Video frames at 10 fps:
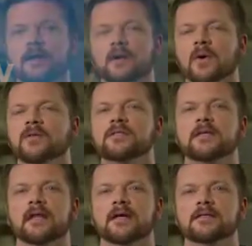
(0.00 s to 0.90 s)

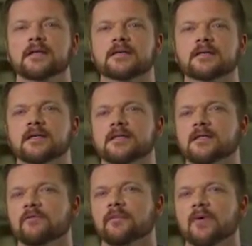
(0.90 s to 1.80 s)
Emergency lights
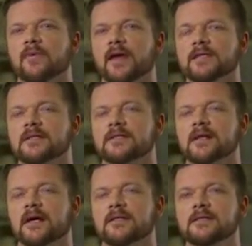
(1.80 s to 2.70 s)
consist of both exit
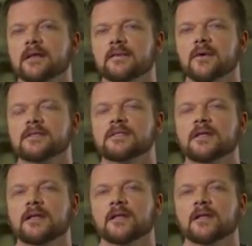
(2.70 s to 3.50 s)
signs and emergency